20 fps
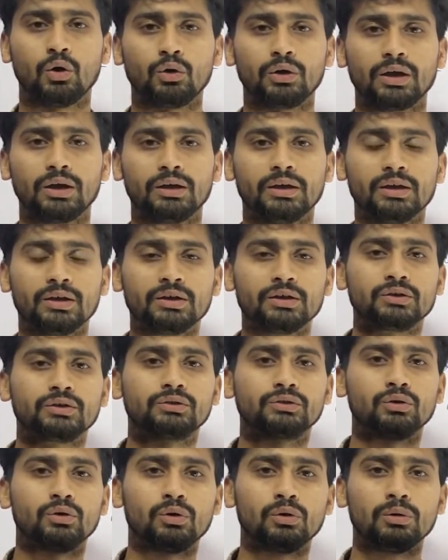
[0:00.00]
Okay,
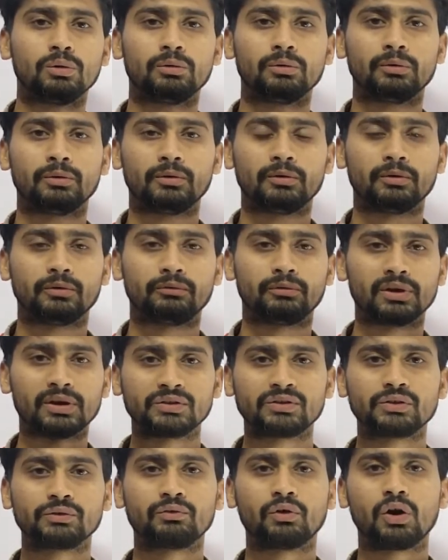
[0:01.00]
so
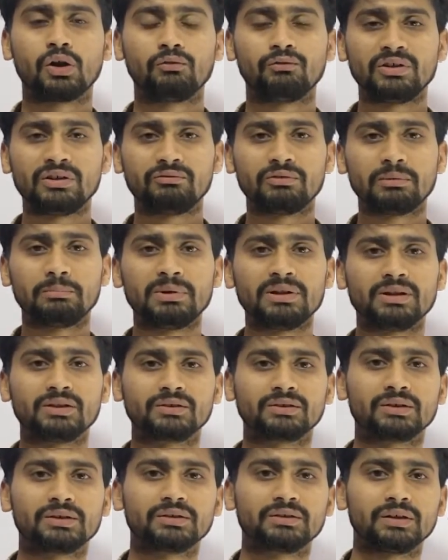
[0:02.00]
first of all we will be
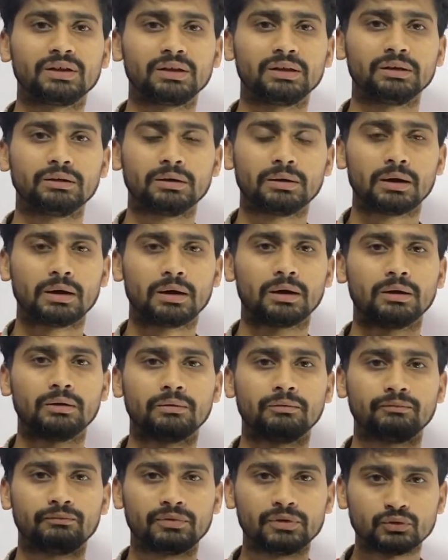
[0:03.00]
discussing
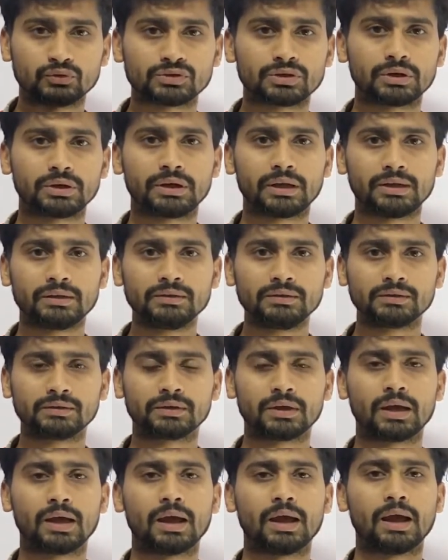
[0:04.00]
future
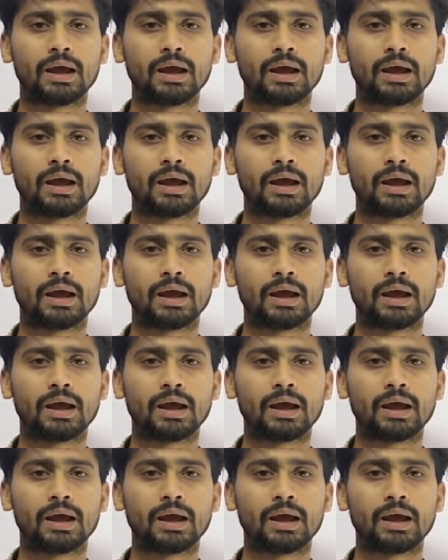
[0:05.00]
tense